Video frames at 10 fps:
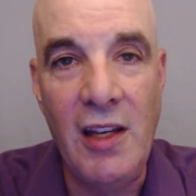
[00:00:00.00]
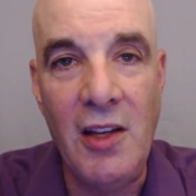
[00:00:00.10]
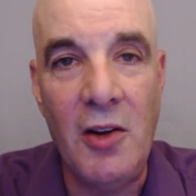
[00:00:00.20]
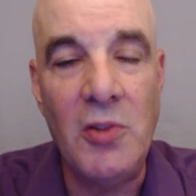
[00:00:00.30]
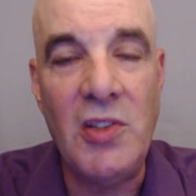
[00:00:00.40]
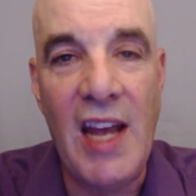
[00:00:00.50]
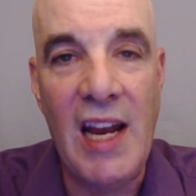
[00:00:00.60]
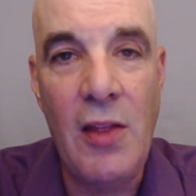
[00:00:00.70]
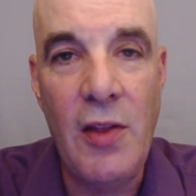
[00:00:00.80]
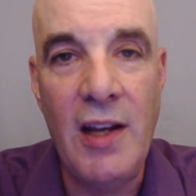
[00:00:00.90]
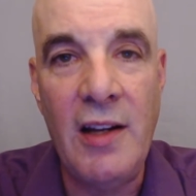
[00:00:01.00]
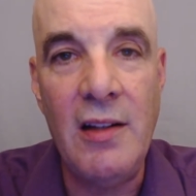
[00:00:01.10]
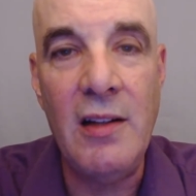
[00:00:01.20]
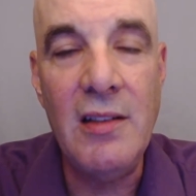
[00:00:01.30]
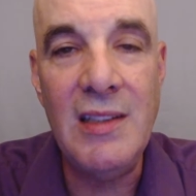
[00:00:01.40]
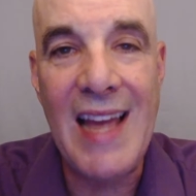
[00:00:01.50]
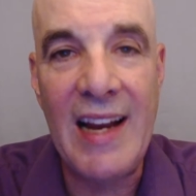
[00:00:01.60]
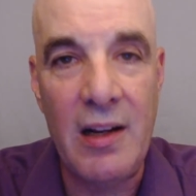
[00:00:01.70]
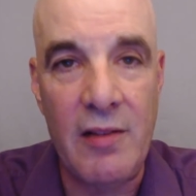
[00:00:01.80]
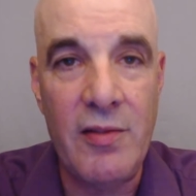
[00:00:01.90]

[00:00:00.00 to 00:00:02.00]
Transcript: You don't say anything negative.